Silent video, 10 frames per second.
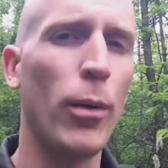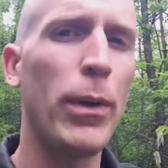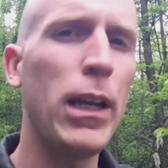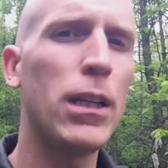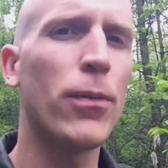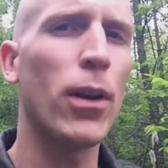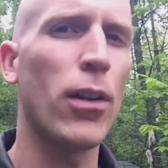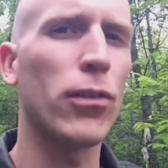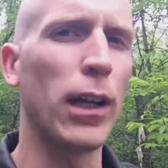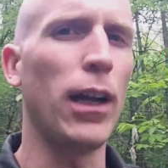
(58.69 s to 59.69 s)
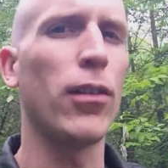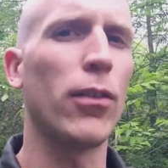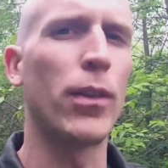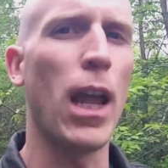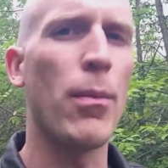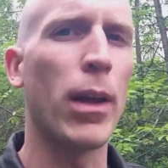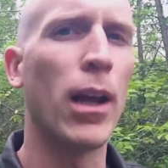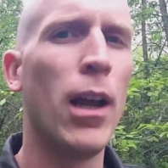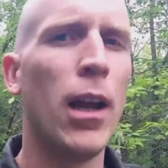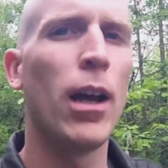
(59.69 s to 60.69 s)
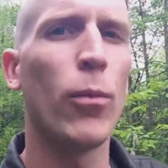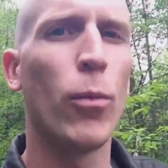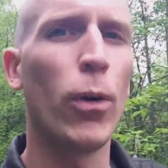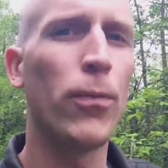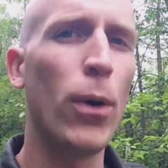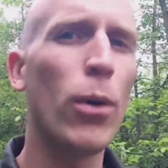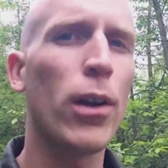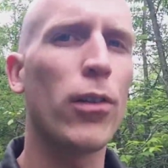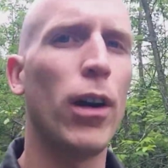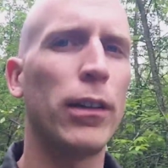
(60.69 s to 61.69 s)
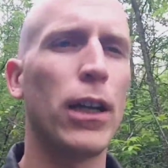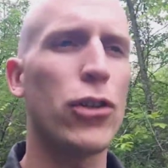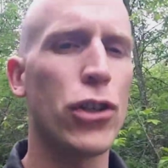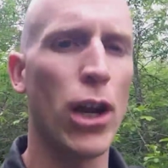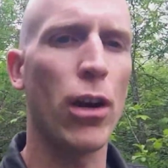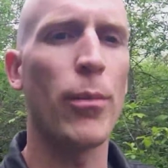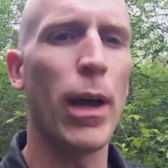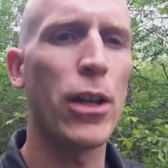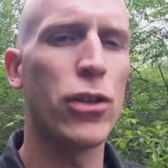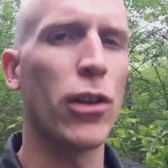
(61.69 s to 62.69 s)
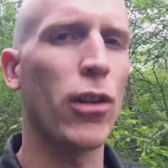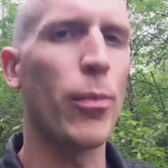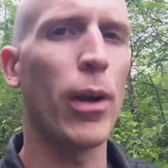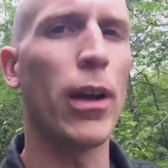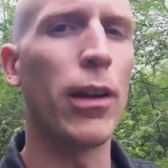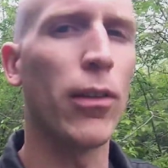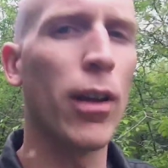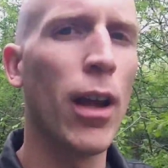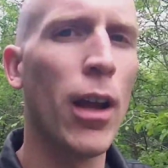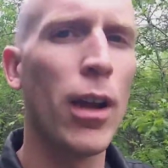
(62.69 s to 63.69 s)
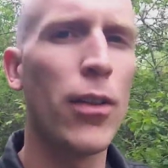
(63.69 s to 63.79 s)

While many different styles of gaming will focus on that shared imagined experience,